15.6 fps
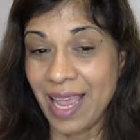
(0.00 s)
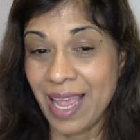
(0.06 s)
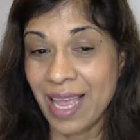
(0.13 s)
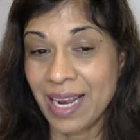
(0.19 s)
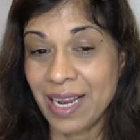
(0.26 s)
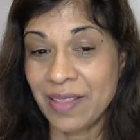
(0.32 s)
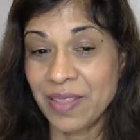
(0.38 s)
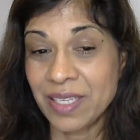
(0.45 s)

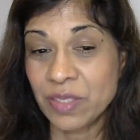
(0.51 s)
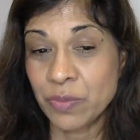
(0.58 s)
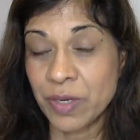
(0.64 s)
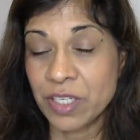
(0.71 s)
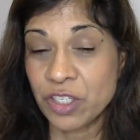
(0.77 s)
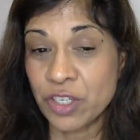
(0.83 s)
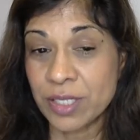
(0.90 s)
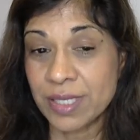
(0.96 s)
And this
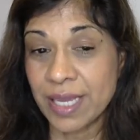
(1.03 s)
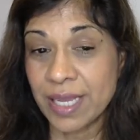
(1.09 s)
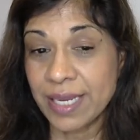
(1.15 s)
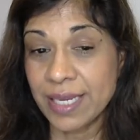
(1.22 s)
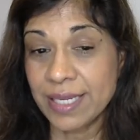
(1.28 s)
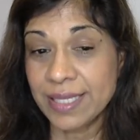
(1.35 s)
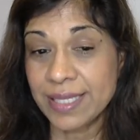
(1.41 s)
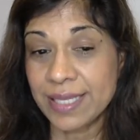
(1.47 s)
works just
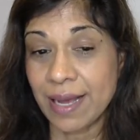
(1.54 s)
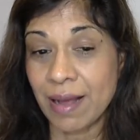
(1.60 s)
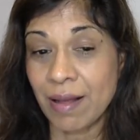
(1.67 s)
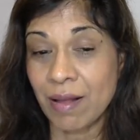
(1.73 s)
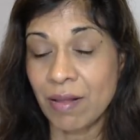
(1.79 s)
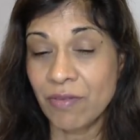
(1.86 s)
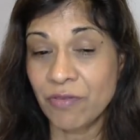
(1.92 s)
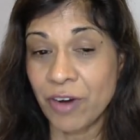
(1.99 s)
like
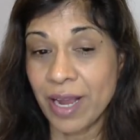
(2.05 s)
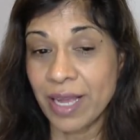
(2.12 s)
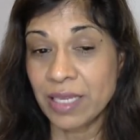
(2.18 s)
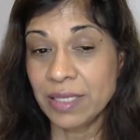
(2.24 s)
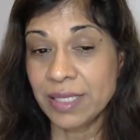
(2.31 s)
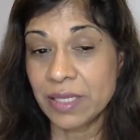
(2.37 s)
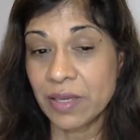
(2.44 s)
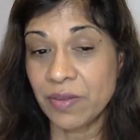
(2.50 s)
Excel, friends.